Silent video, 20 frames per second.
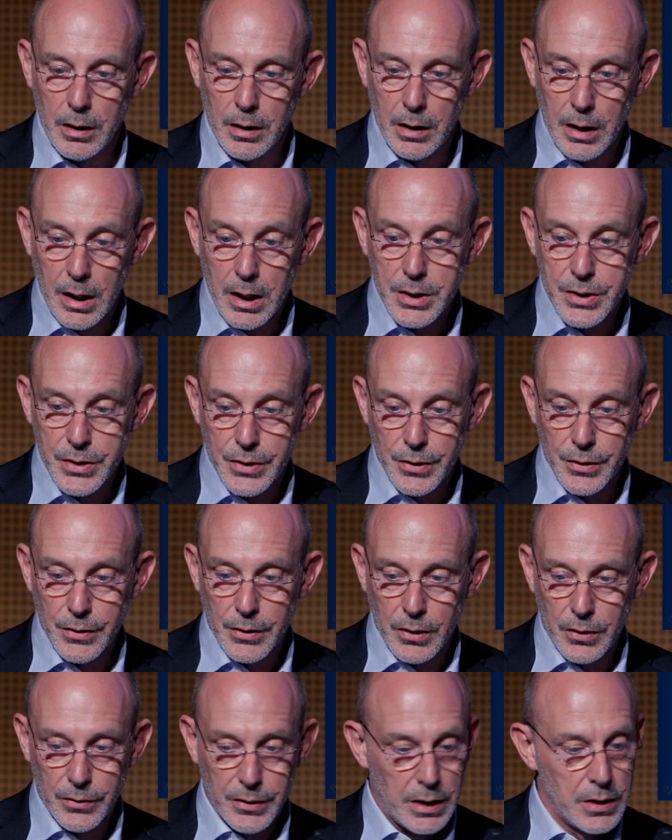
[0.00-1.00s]
larger
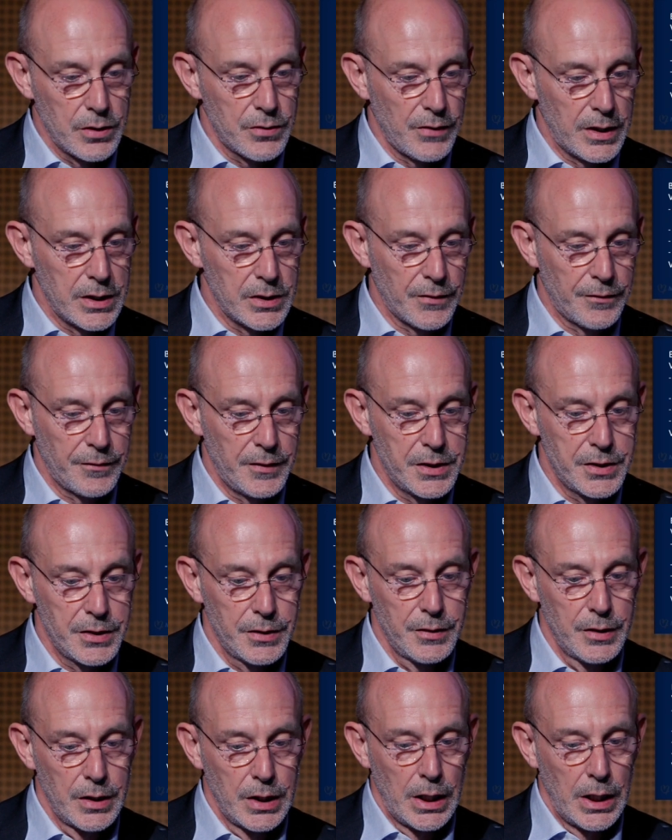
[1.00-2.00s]
continuous range of
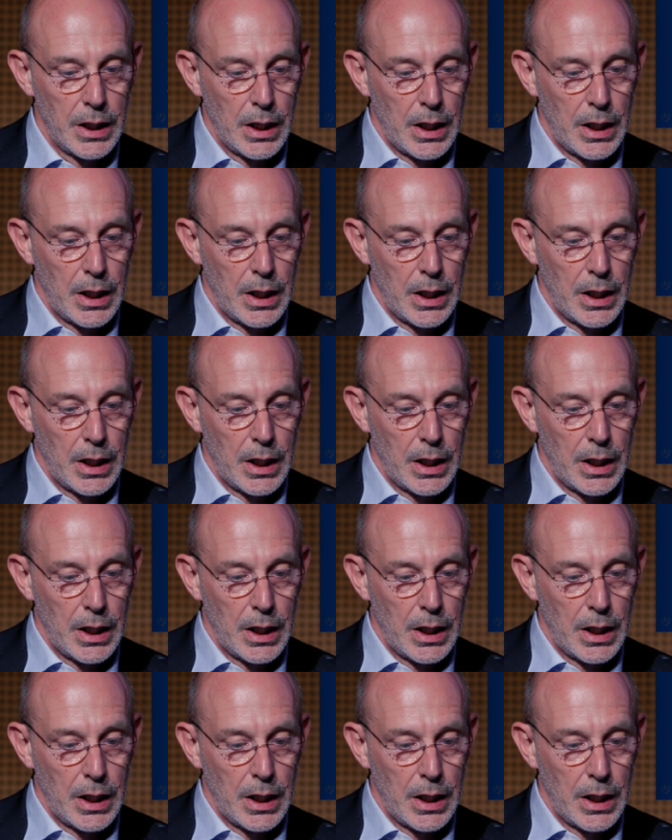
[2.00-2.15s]
vision